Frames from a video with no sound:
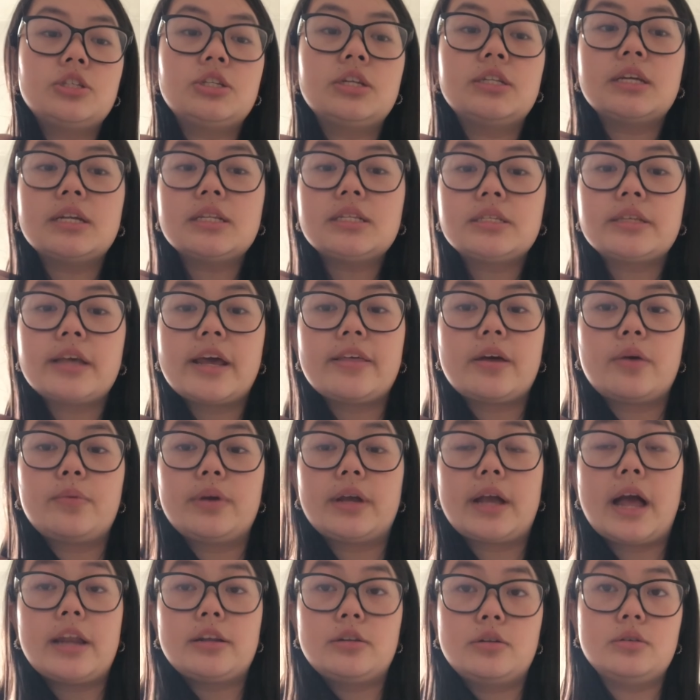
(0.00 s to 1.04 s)
she did say that we
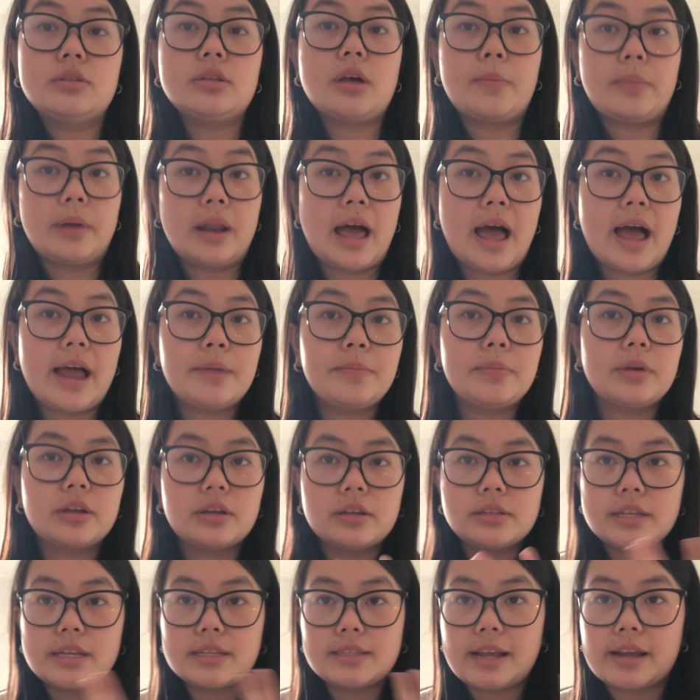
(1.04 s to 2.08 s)
can use our plan
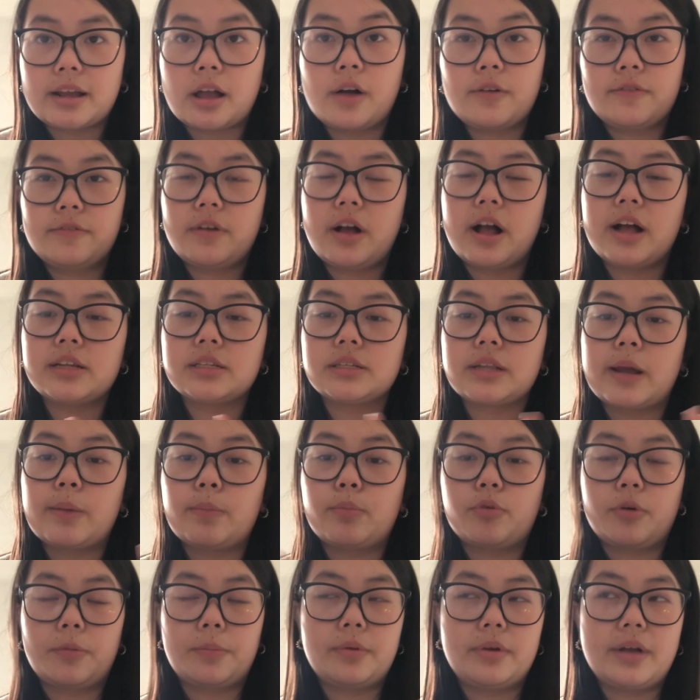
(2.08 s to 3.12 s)
because it's like our first like
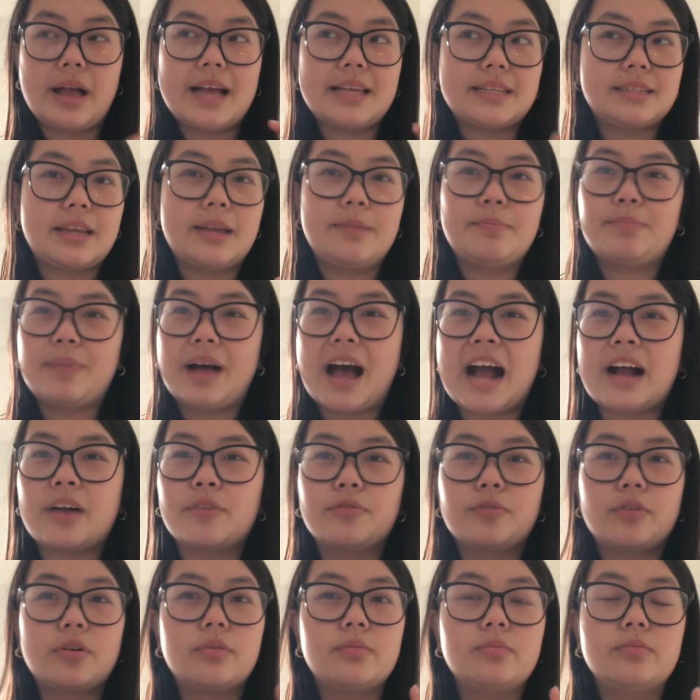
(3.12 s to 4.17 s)
proper essay back
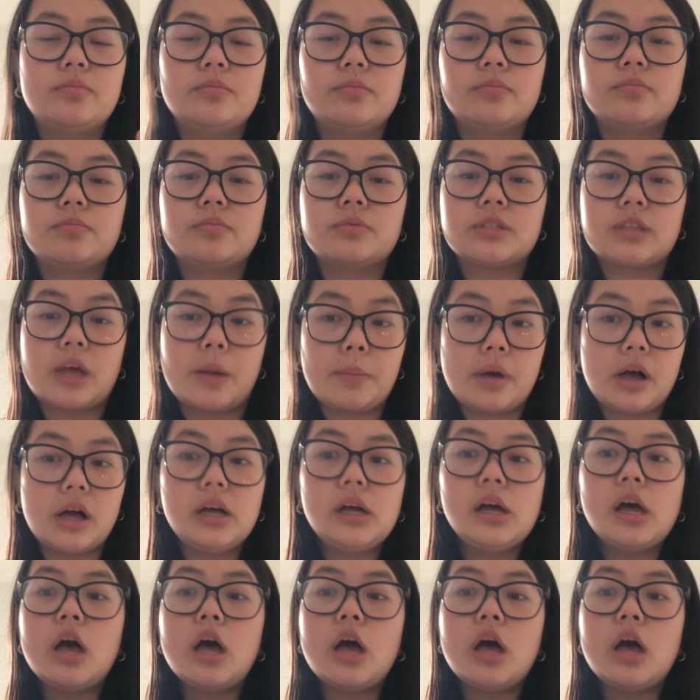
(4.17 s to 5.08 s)
from summer